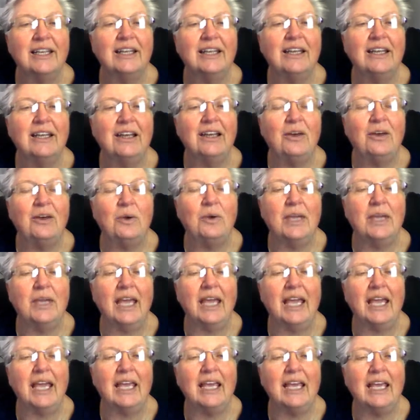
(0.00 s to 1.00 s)

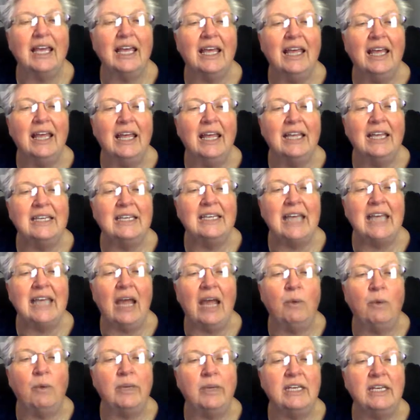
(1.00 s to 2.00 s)
Okay, now
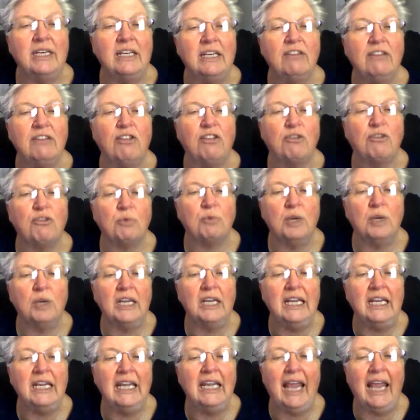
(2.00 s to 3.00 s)
we need
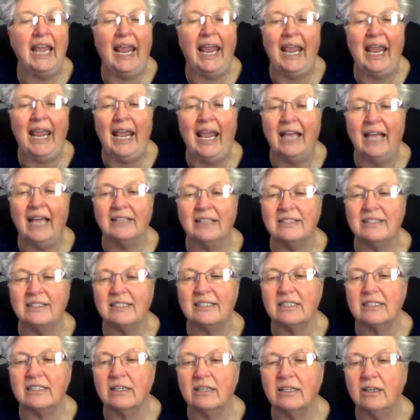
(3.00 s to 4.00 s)
3 ants.
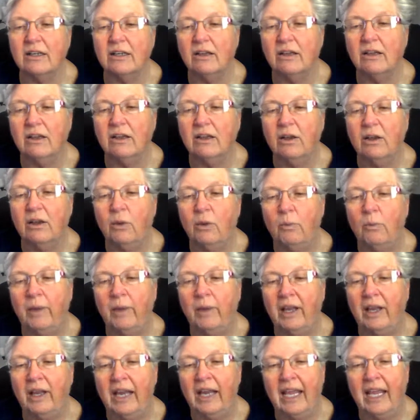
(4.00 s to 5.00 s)

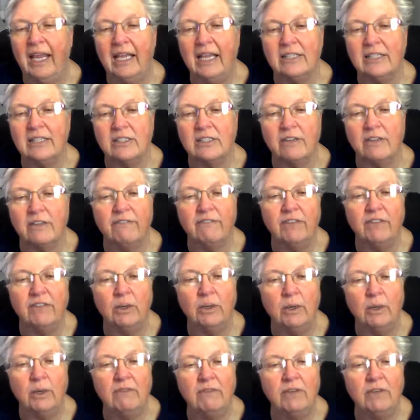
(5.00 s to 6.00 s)
Well, ants are very,
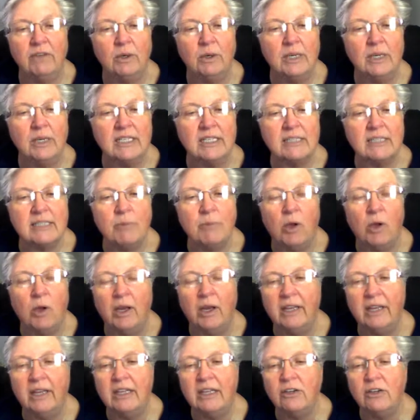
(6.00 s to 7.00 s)
very small, and
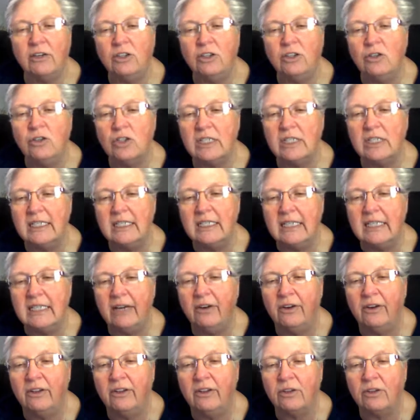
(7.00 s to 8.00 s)
they're usually down
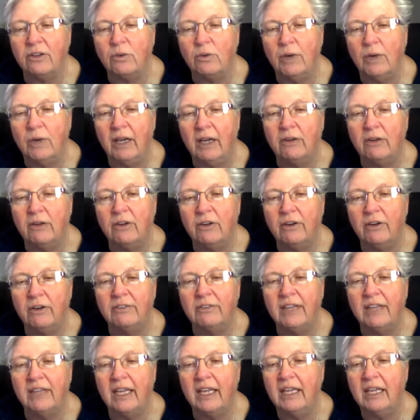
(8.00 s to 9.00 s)
on the ground, aren't
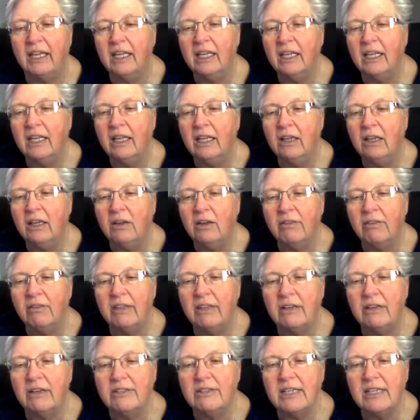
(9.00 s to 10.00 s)
they?
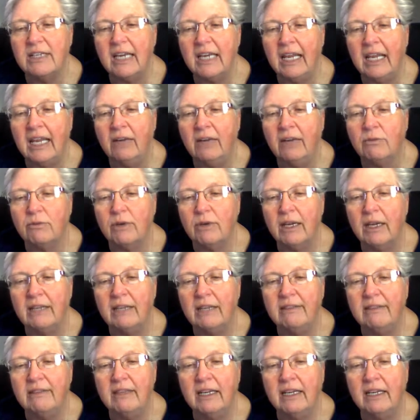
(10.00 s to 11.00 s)
There's an ant right
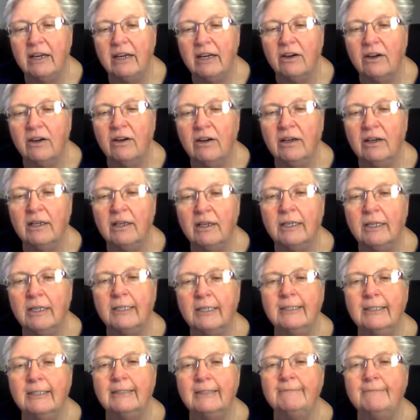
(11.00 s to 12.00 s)
there.
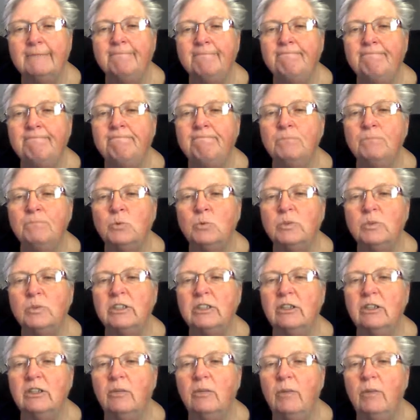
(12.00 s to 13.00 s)
Where
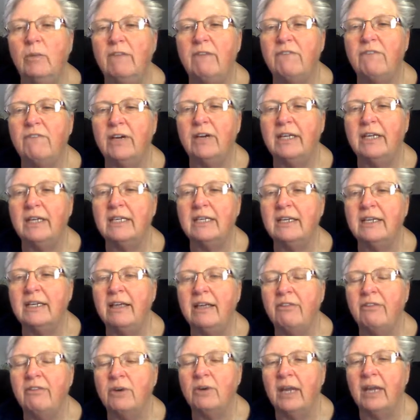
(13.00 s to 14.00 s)
can we find
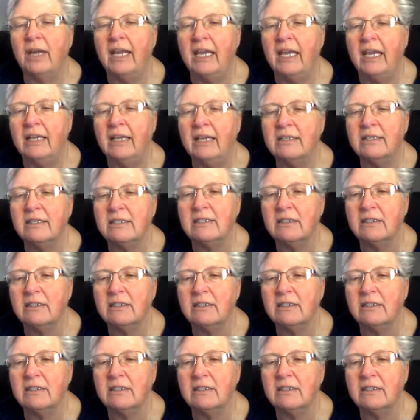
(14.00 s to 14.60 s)
another ant?